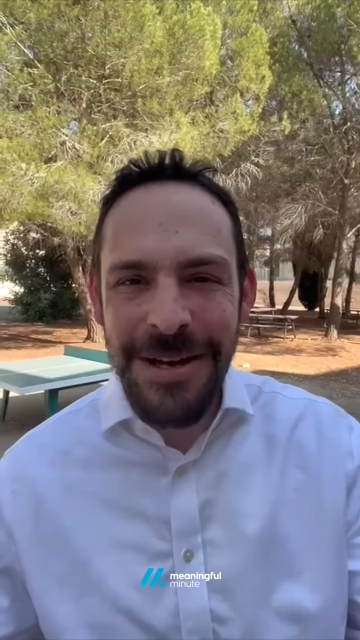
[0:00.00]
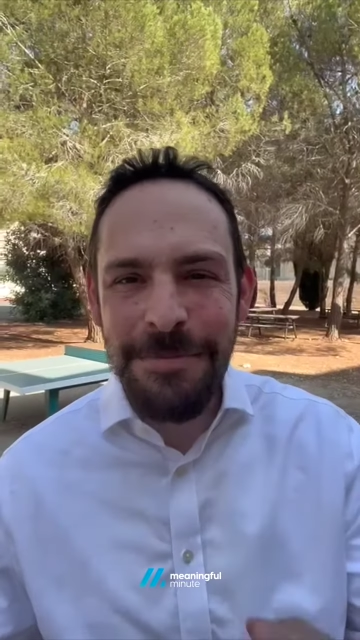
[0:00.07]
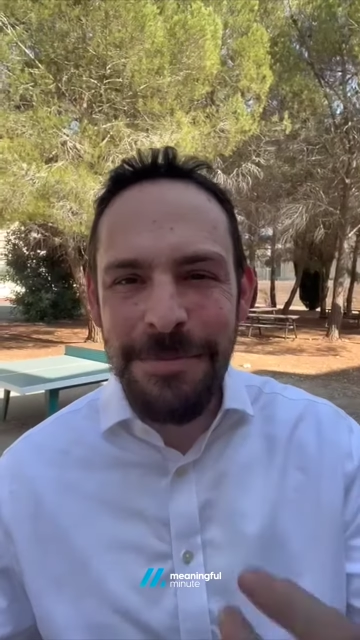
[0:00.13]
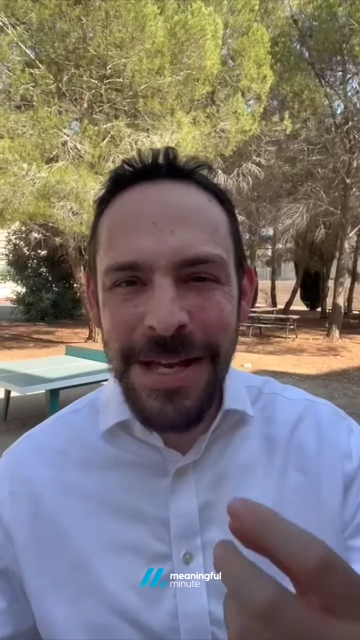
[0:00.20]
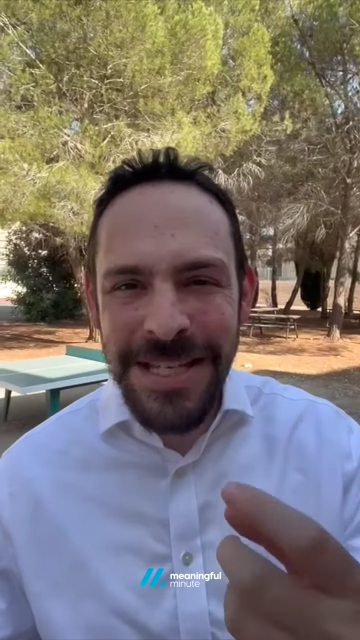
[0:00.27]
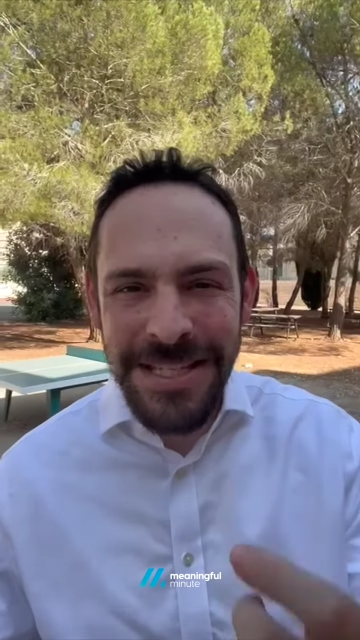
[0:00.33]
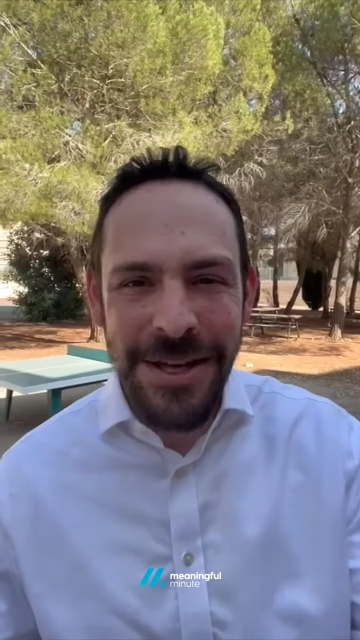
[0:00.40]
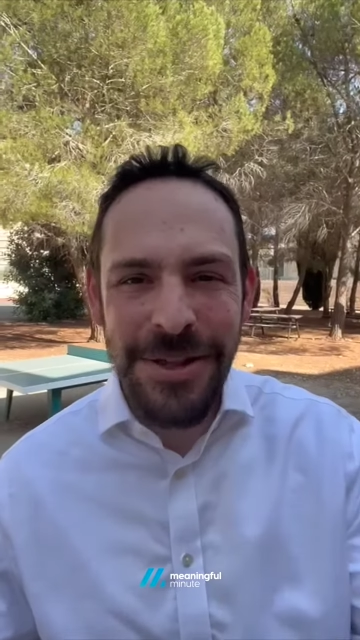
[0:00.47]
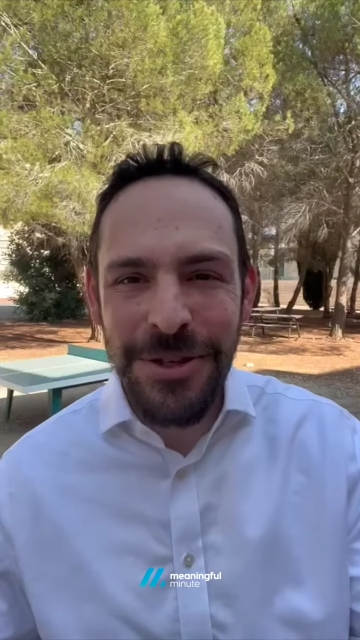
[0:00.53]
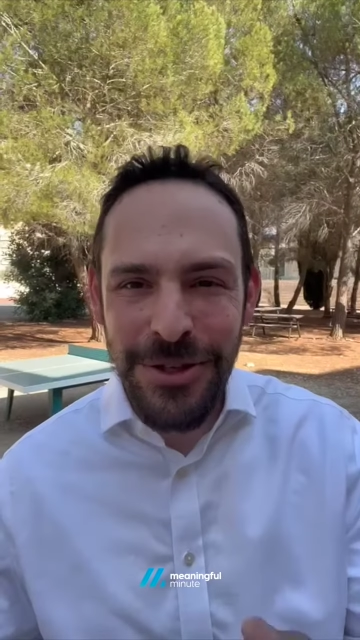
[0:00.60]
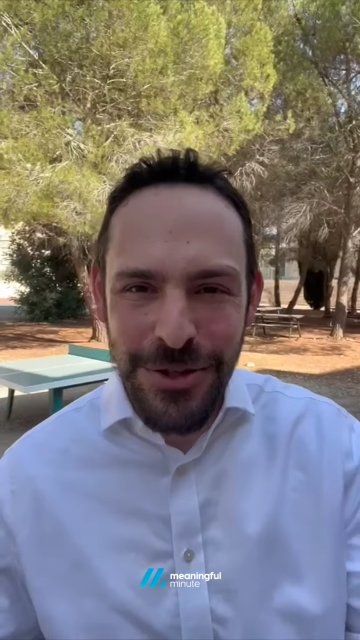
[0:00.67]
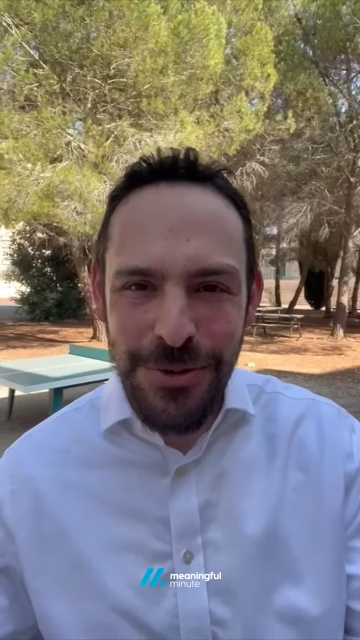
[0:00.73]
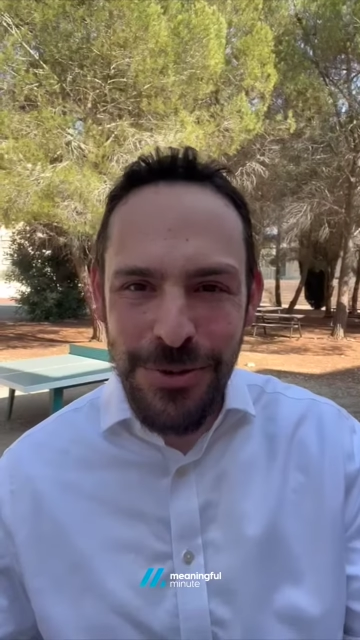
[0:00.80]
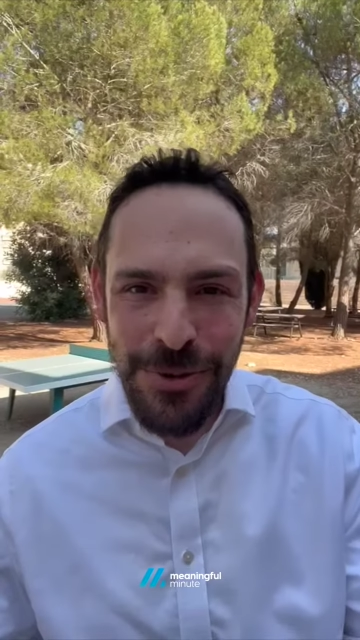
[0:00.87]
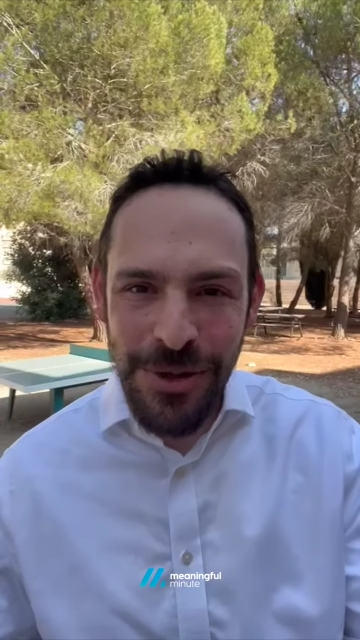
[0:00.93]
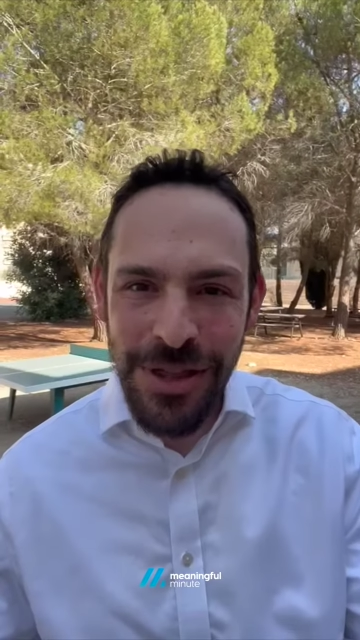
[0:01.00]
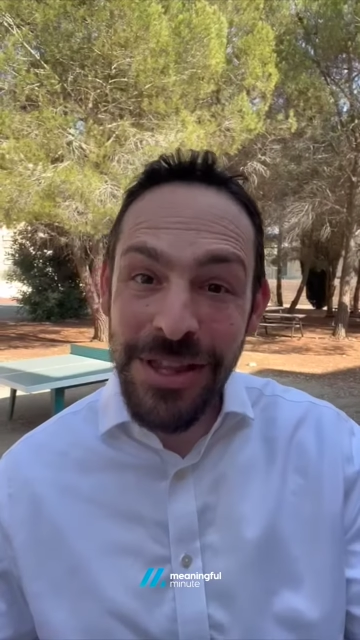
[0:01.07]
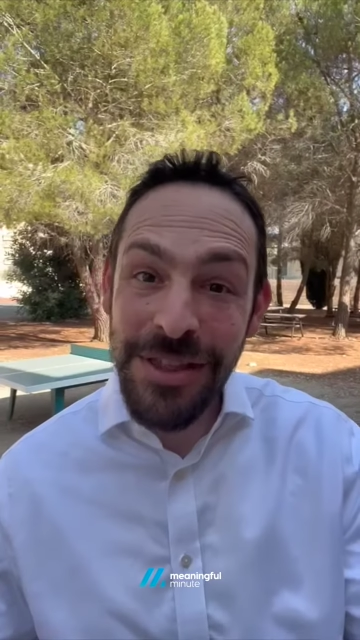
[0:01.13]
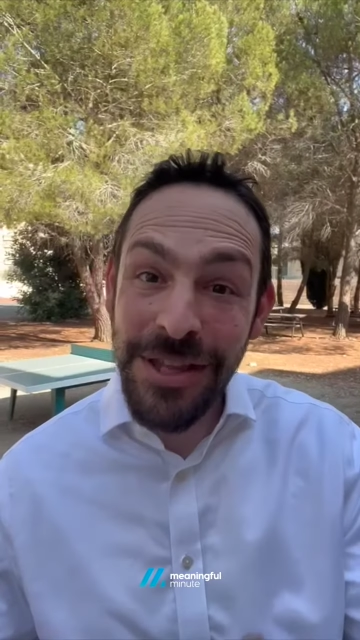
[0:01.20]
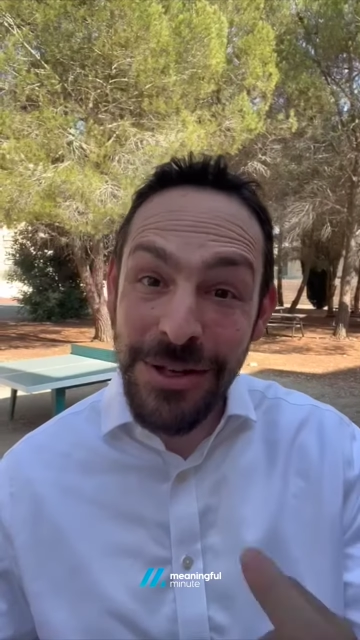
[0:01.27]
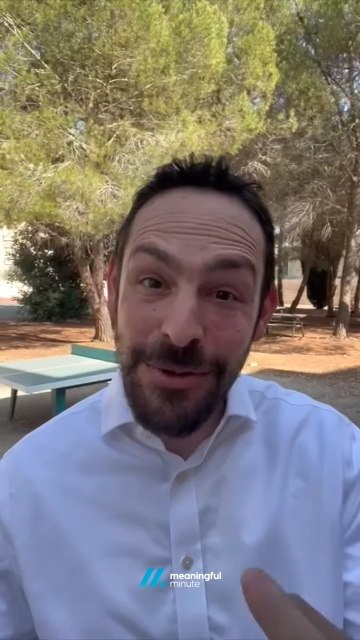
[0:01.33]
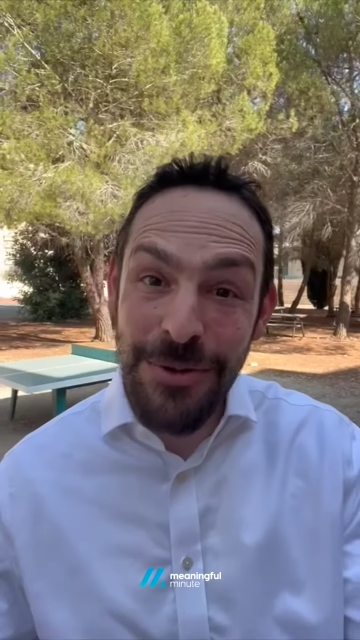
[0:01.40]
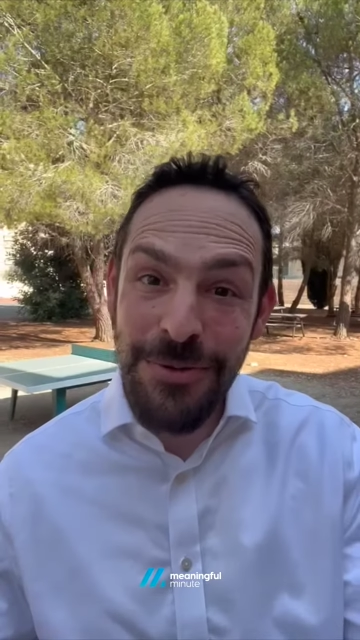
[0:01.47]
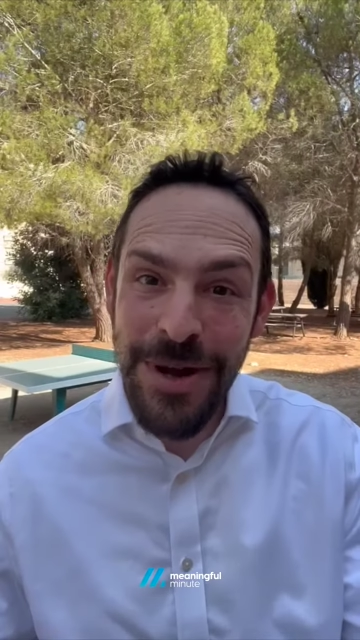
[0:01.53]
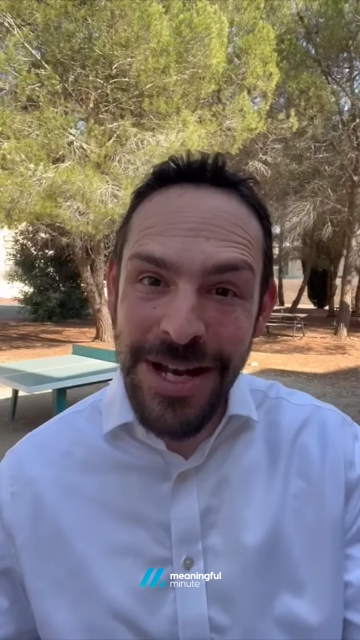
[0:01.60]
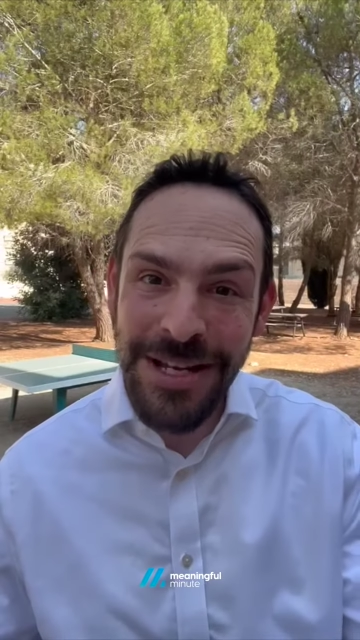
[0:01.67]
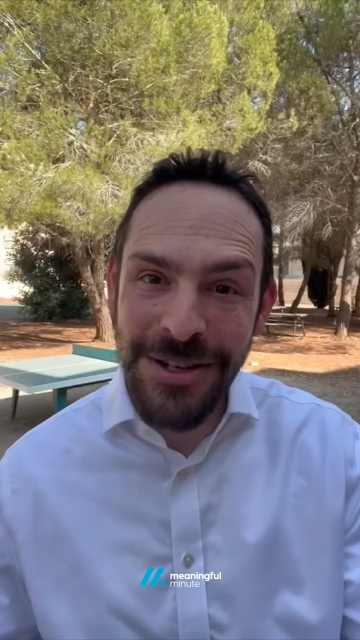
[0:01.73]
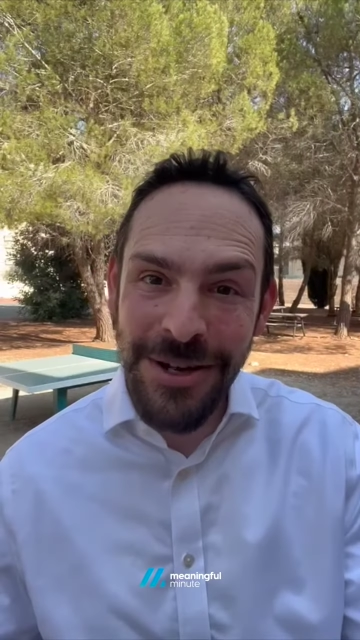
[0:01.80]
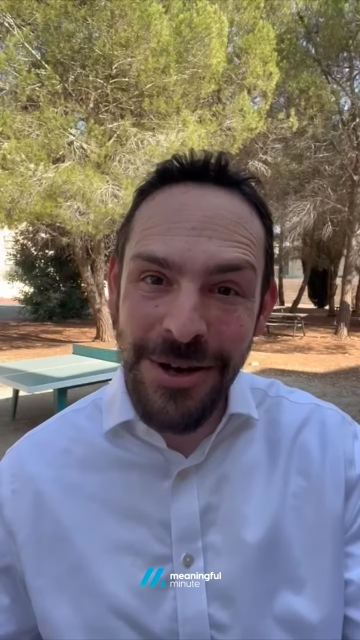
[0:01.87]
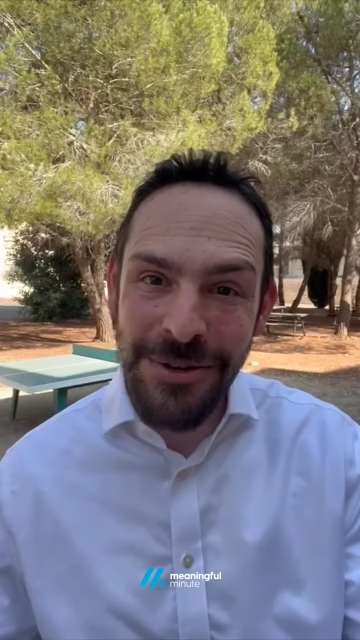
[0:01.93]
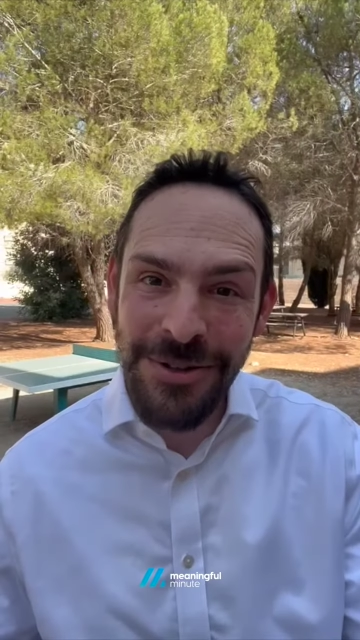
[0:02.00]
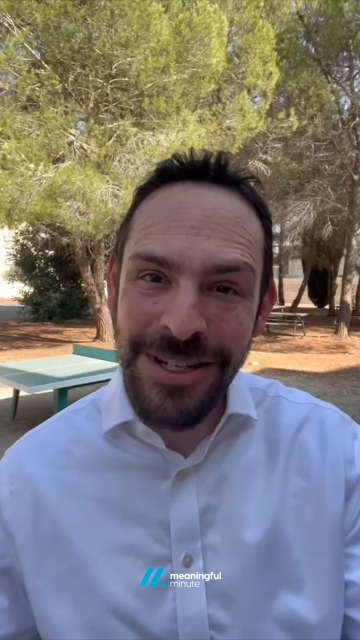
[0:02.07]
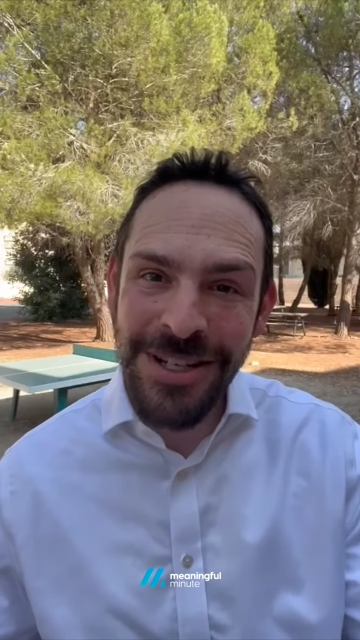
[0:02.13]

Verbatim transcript: based on the truth that you already know.